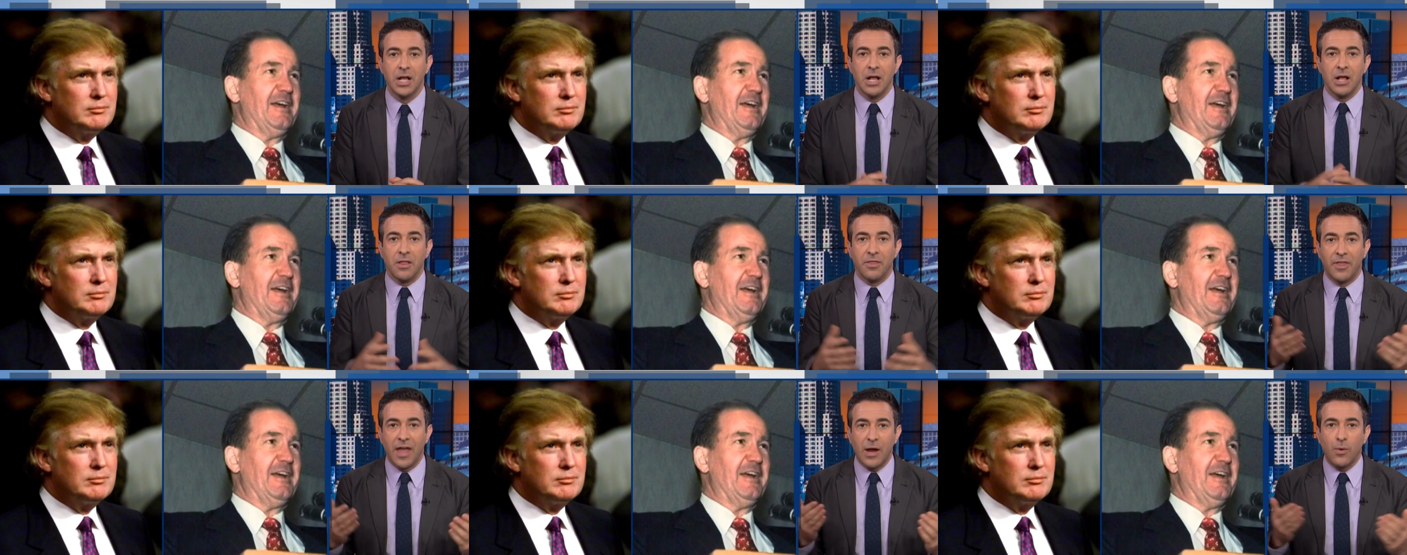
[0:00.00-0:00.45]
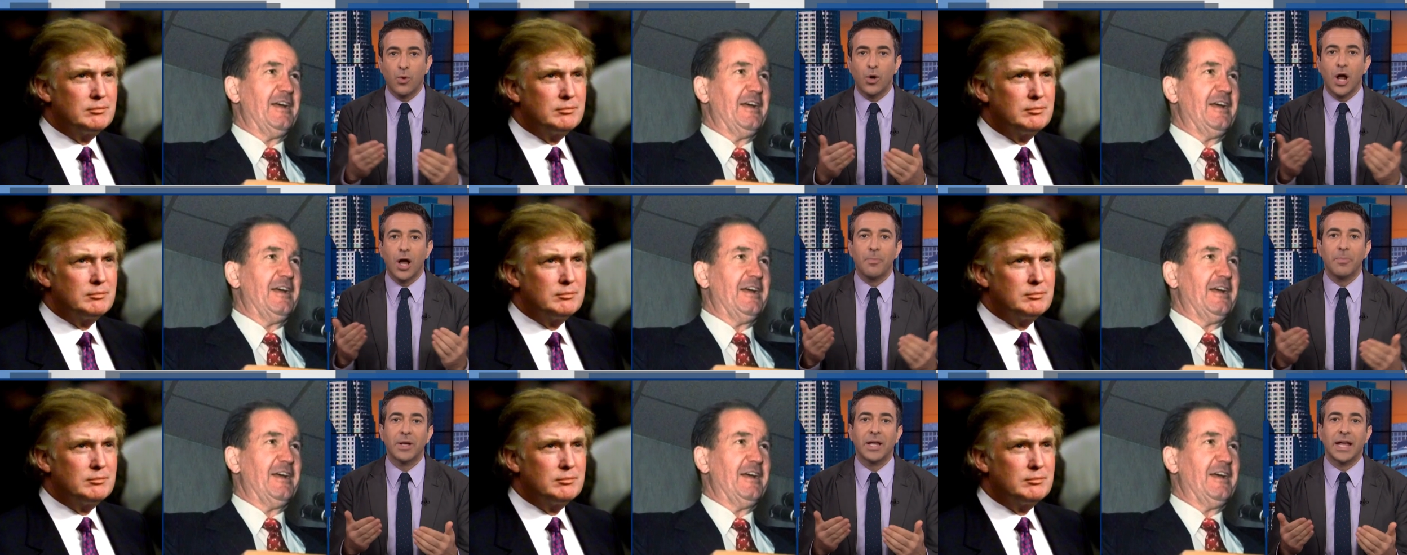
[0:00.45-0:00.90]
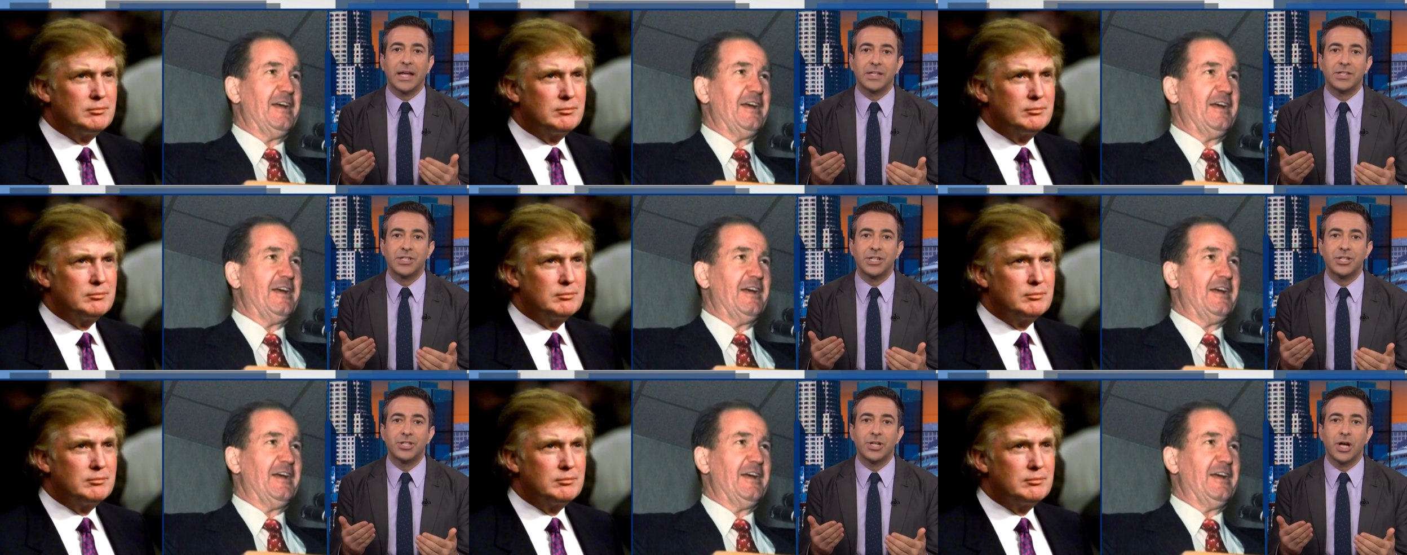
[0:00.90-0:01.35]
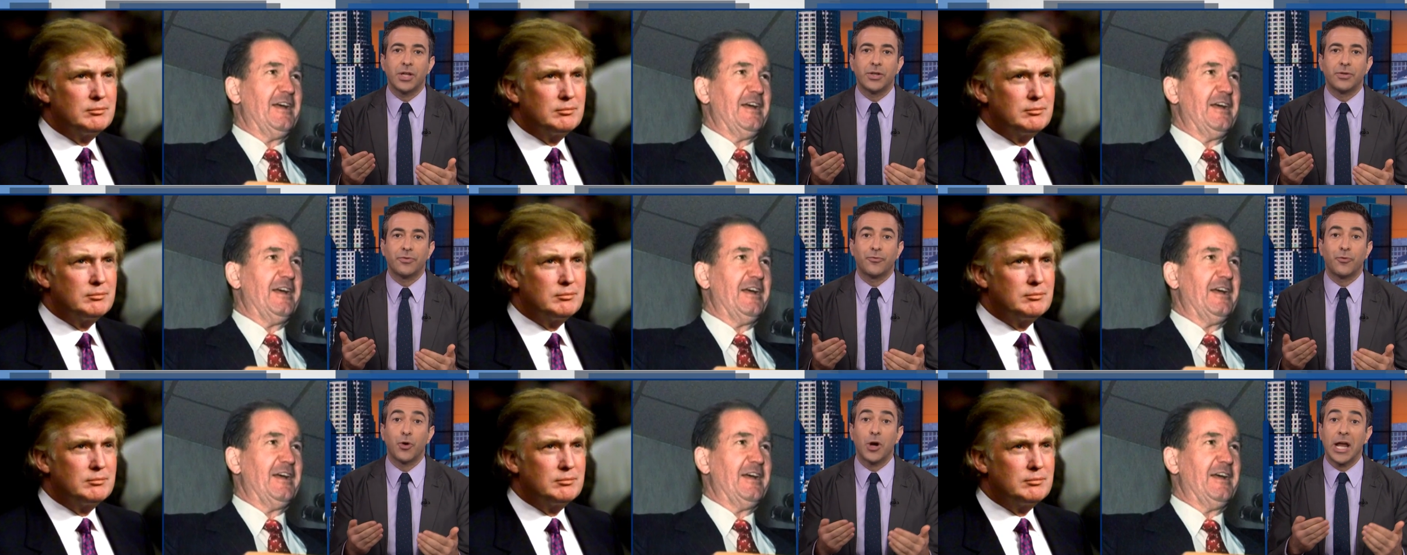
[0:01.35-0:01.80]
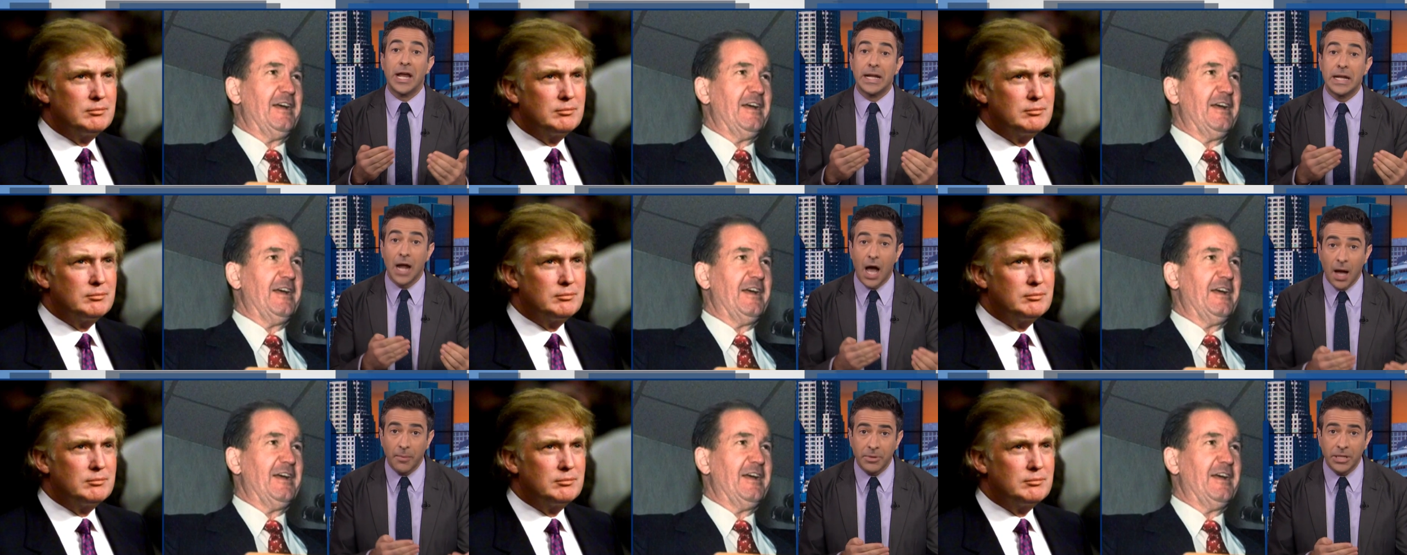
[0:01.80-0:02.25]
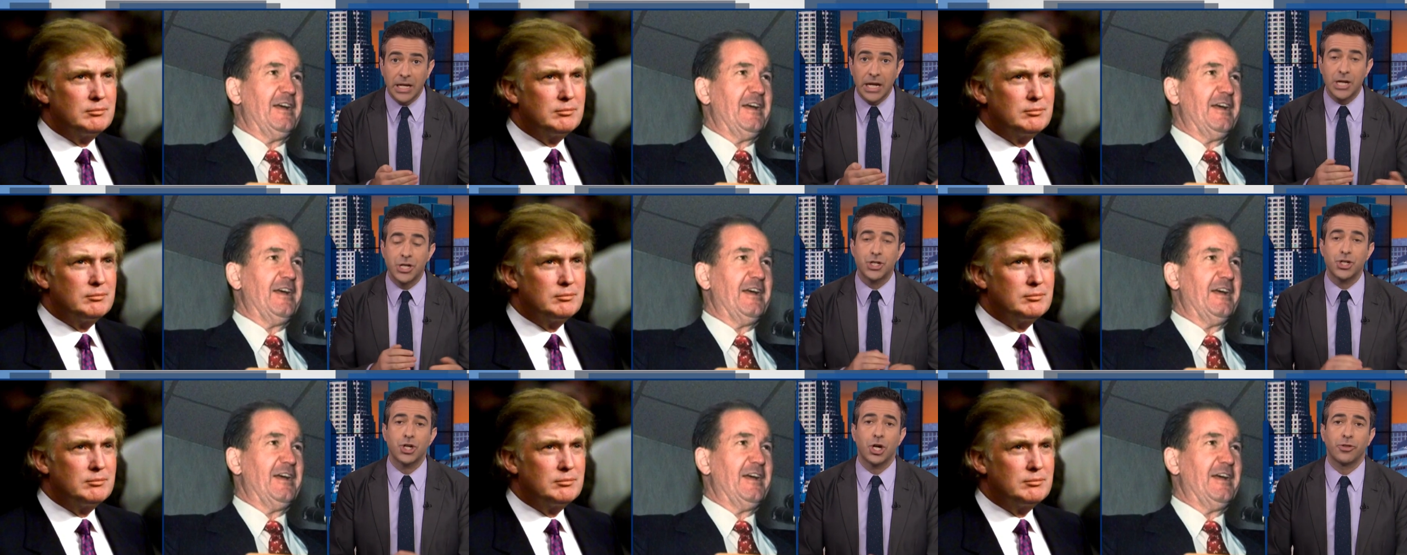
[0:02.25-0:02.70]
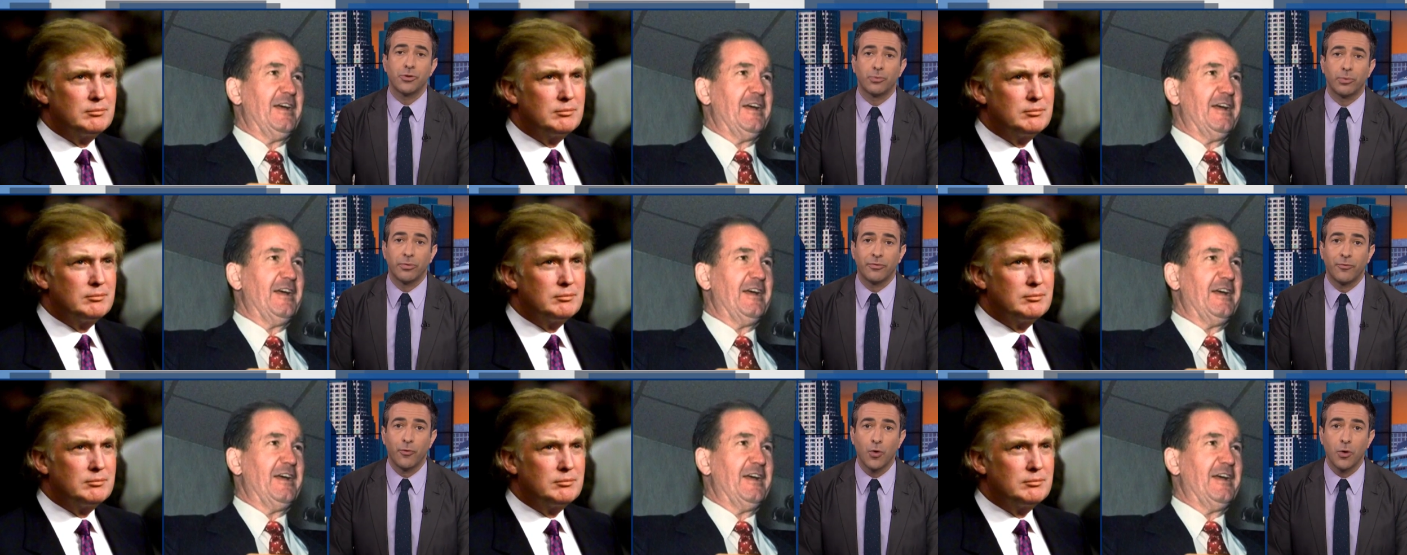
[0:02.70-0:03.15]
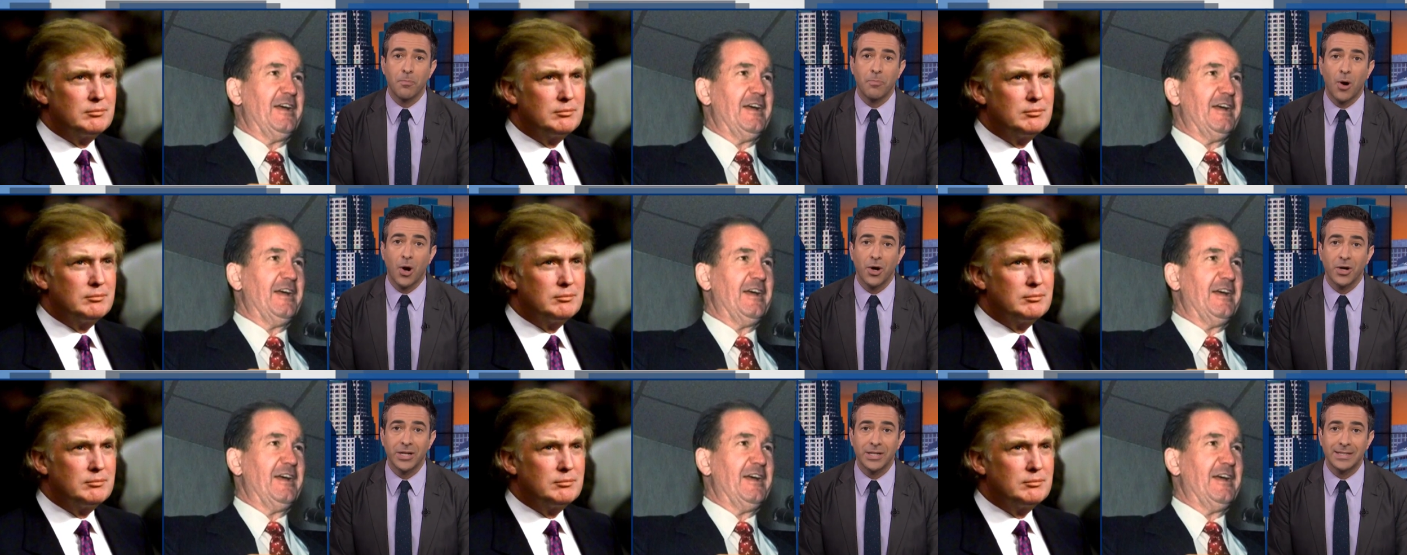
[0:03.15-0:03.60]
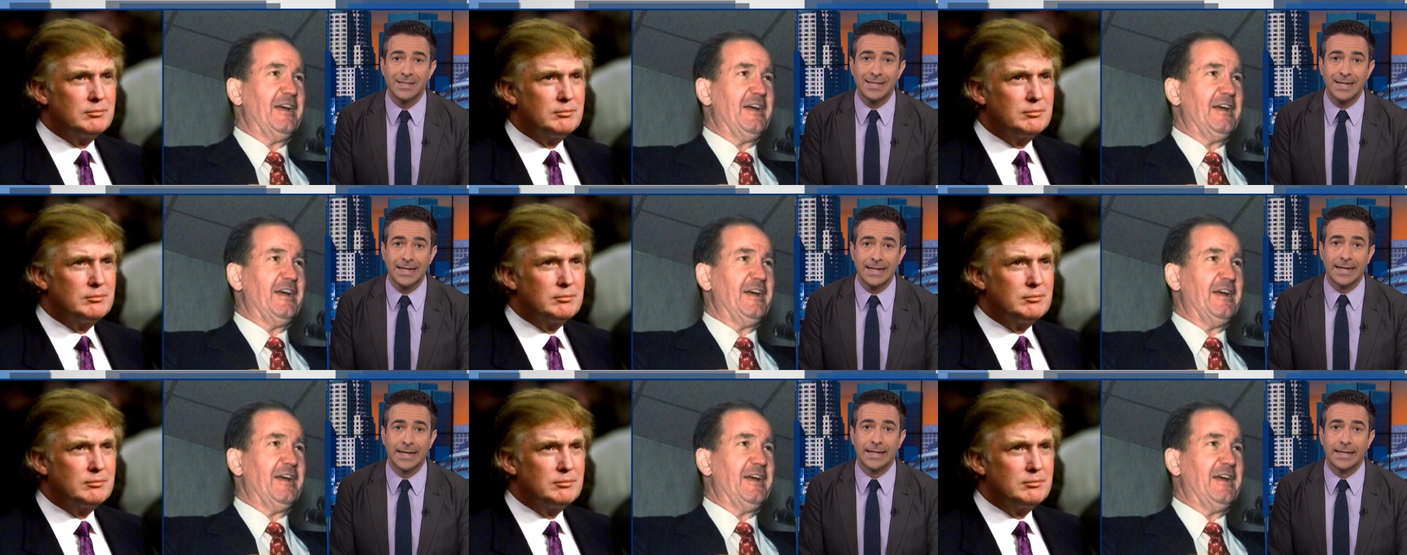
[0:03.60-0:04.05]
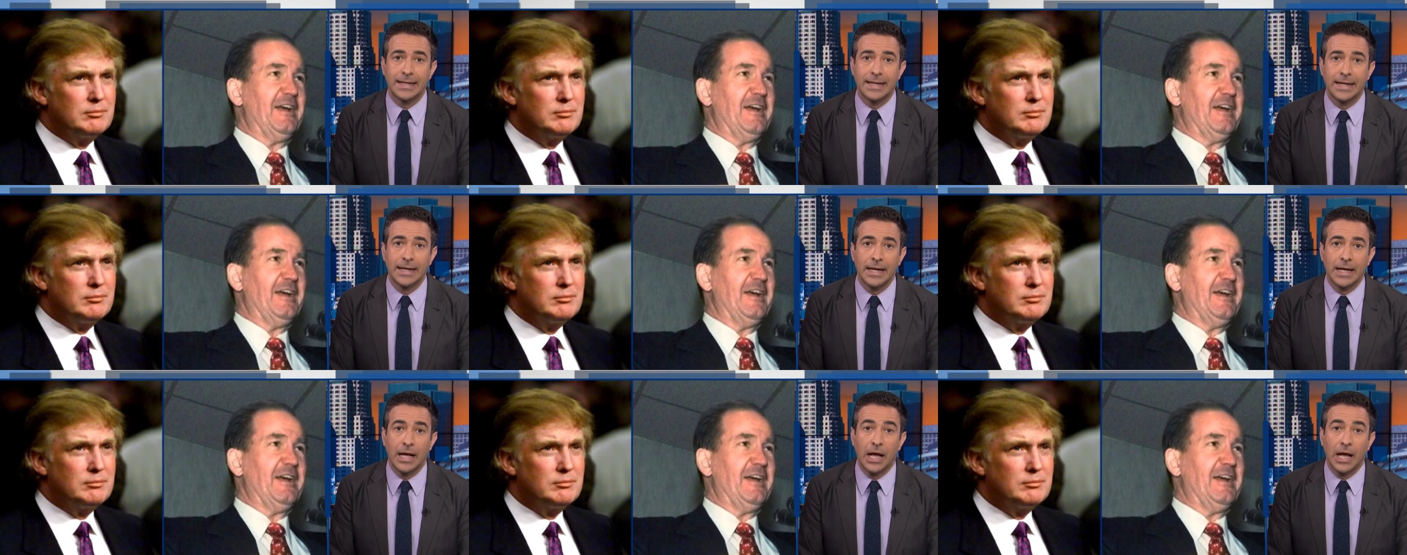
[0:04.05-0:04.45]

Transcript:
Speaker 1: they were up against each other for a nomination on the Reform Party ticket,